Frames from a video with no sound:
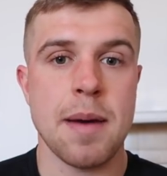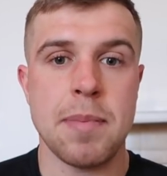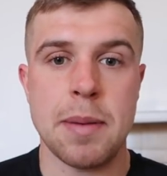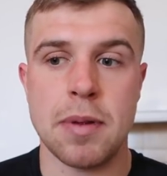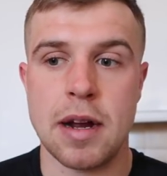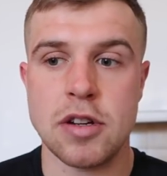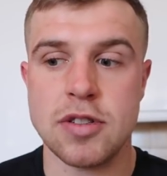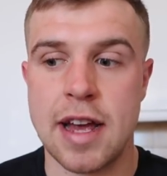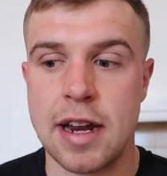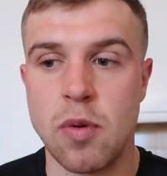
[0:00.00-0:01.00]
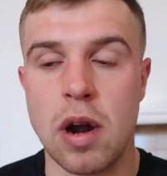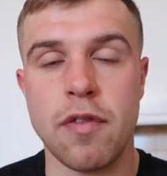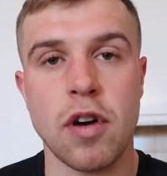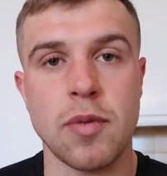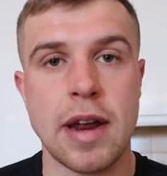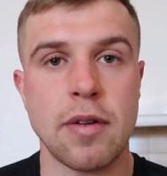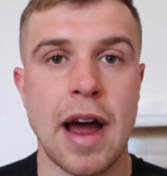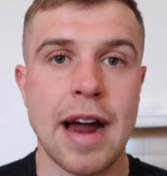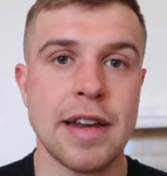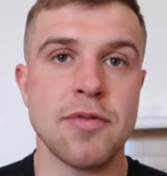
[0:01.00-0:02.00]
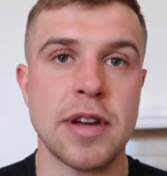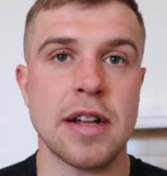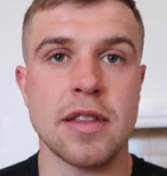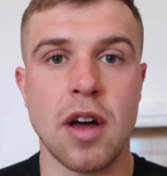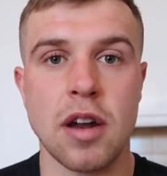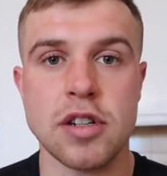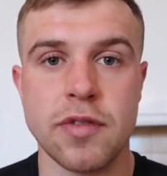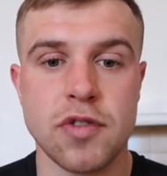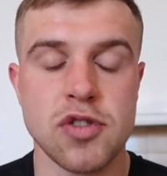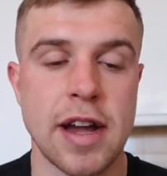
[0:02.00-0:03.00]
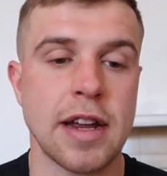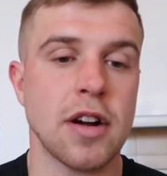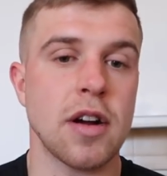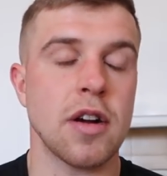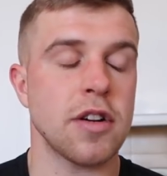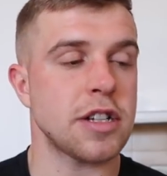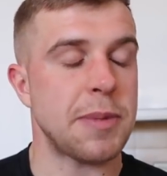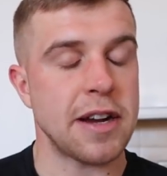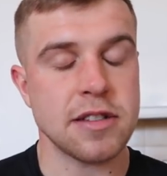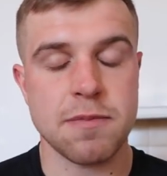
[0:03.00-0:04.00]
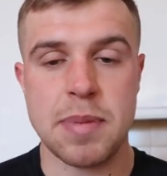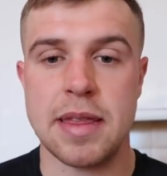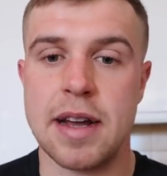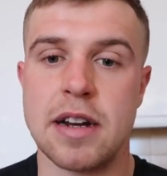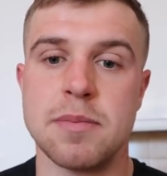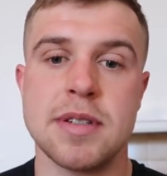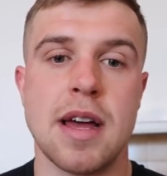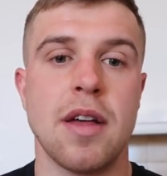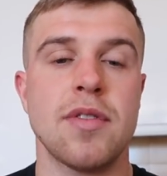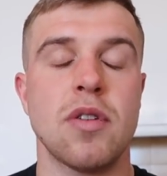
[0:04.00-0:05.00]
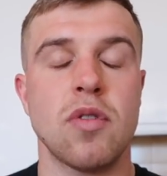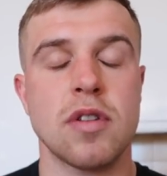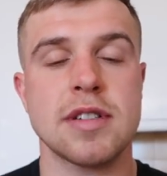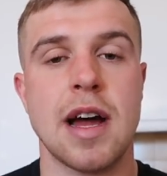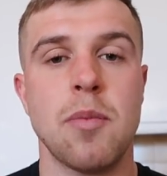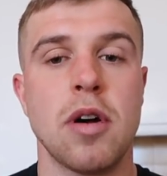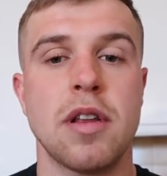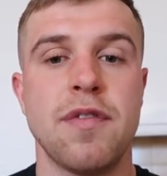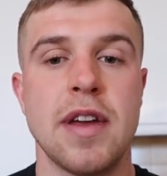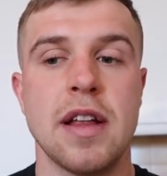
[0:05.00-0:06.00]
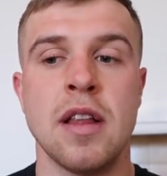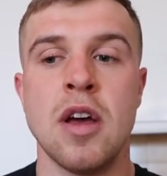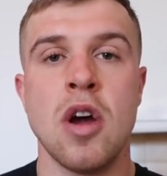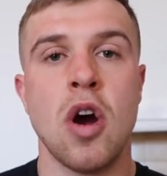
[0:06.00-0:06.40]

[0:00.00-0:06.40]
people are just getting qualified without any real knowledge of training or experience of being there themselves and understand what to feel,